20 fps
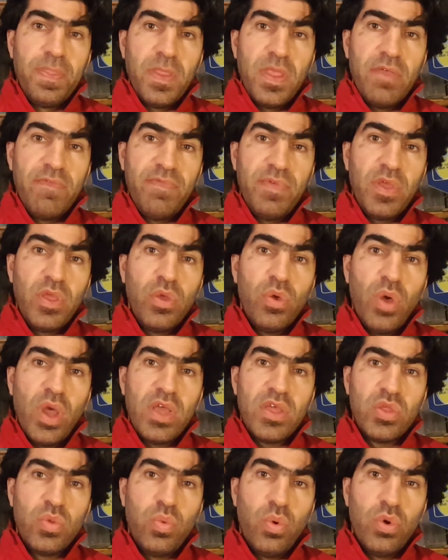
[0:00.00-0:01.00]
if the
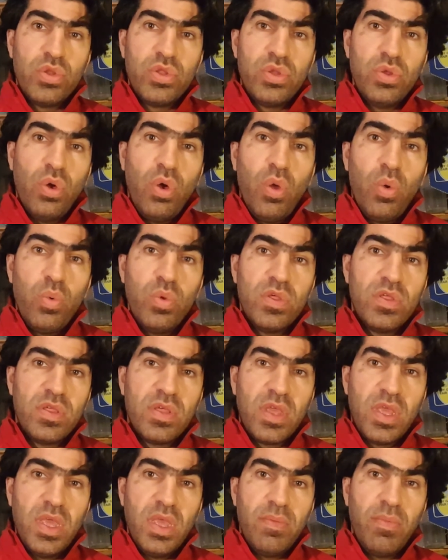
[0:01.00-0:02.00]
US want to always
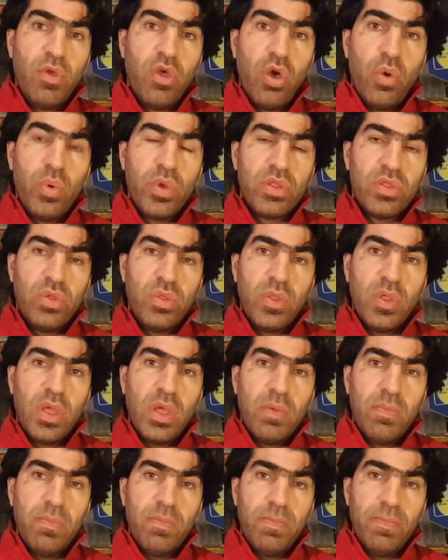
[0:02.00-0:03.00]
keep going to the